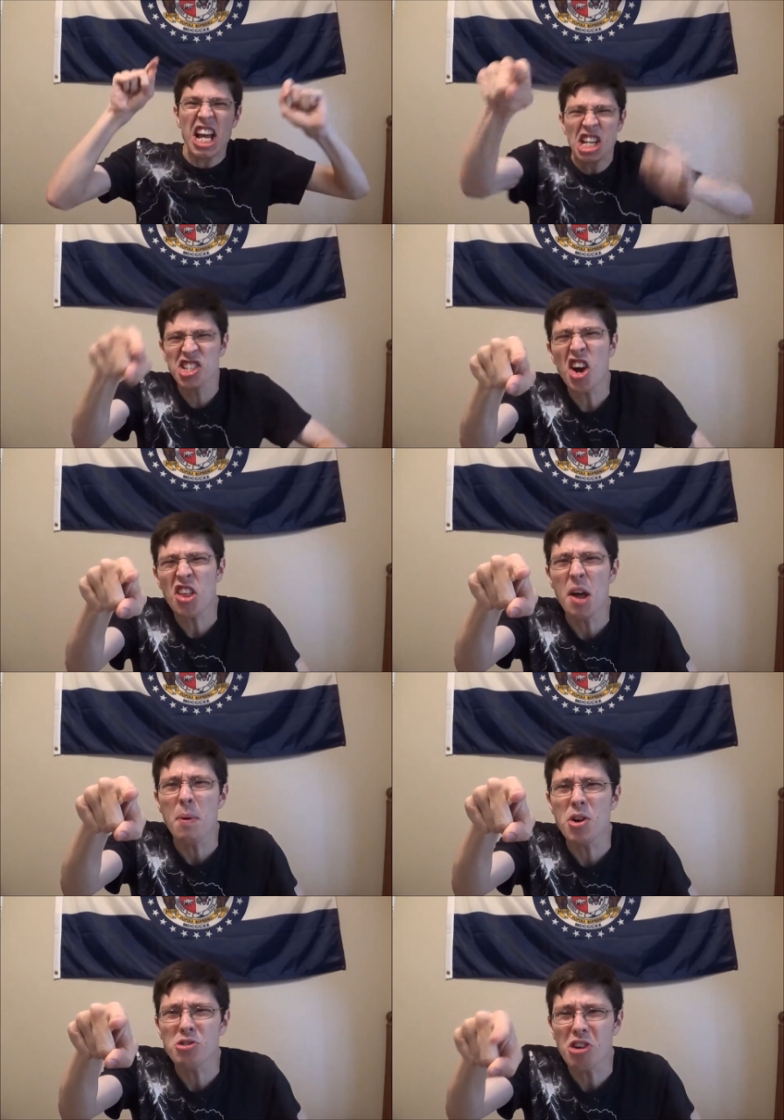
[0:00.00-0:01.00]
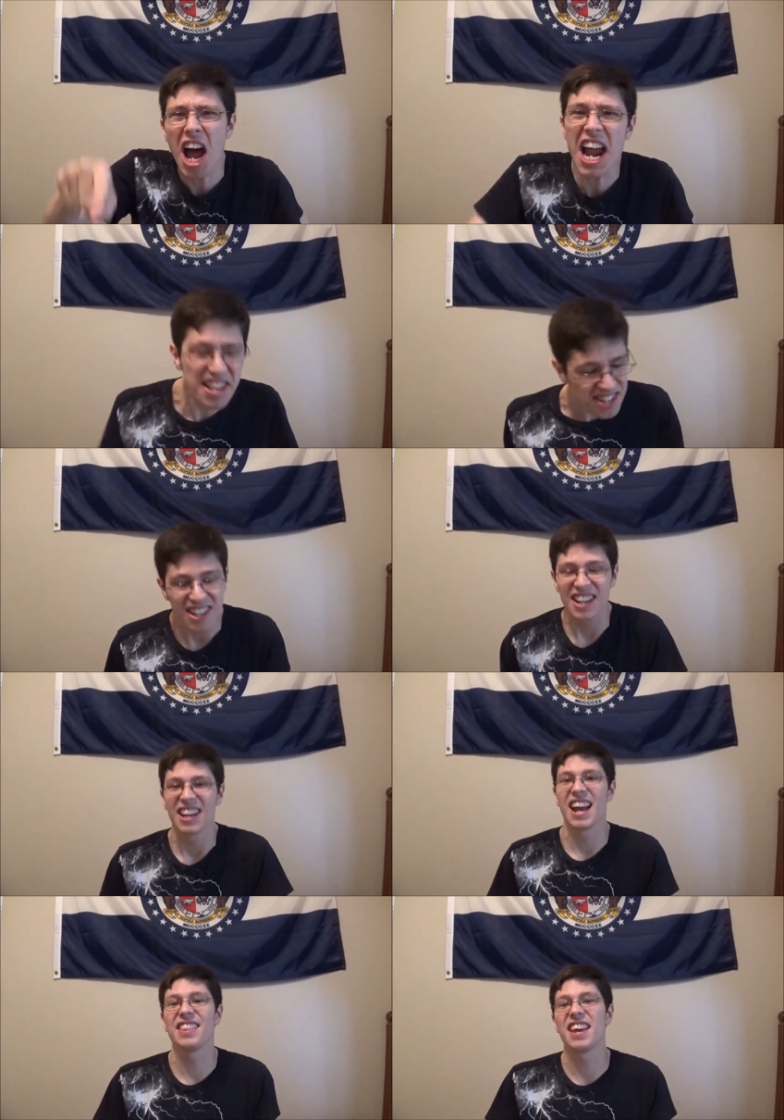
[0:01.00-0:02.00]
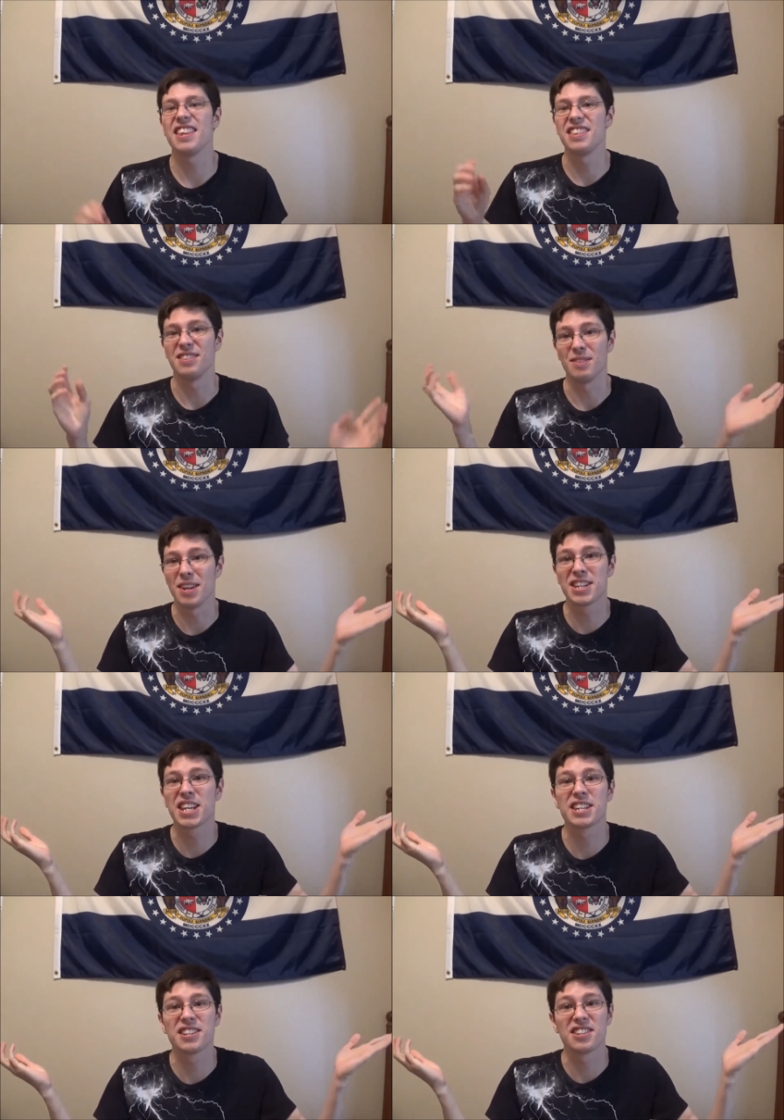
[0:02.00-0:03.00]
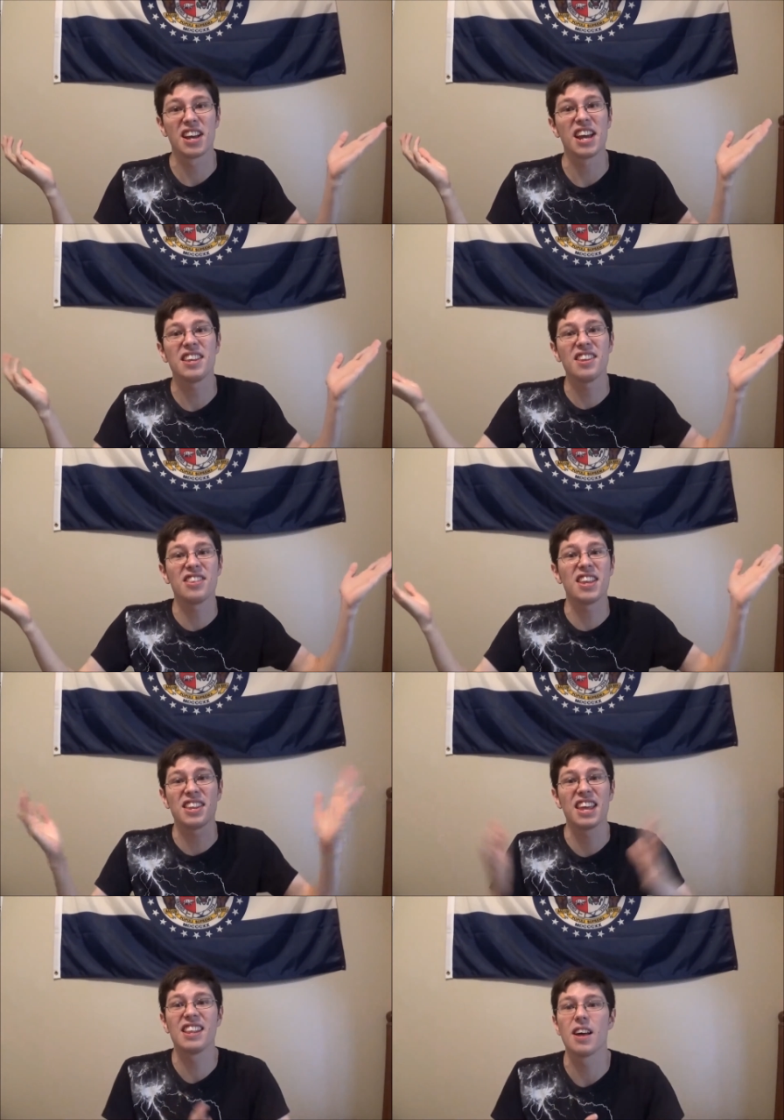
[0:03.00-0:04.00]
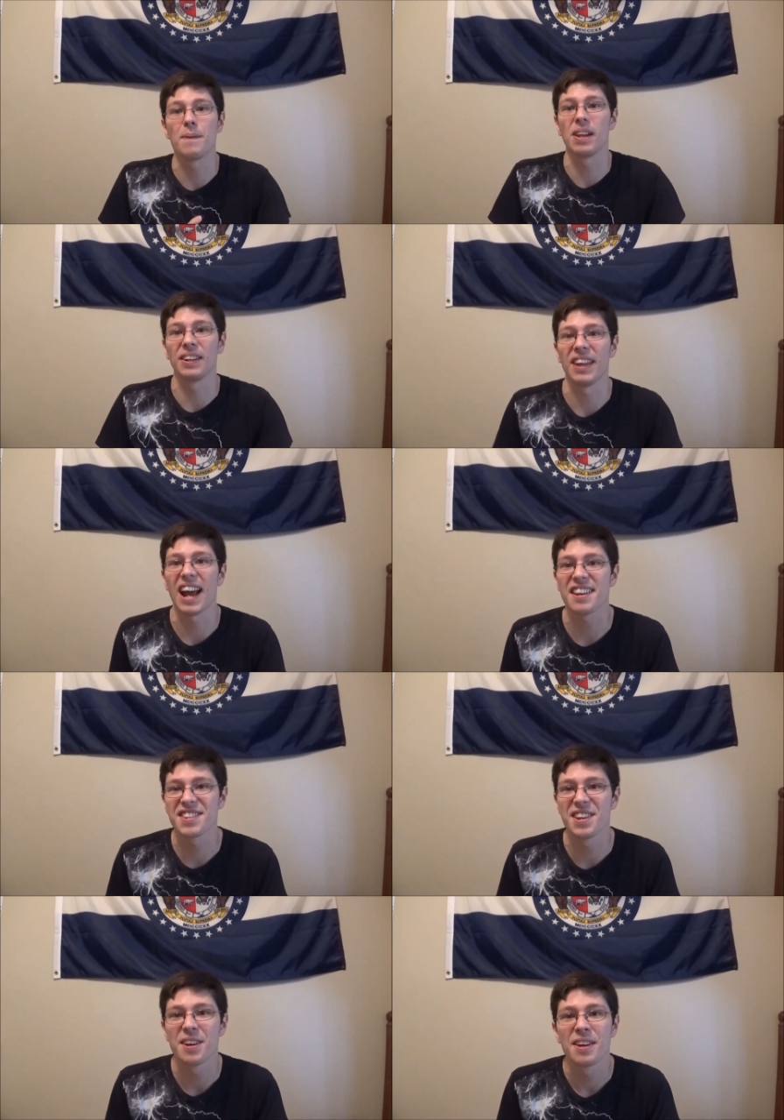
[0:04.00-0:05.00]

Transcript: Show them who's right! And then it's, they, they love it like that.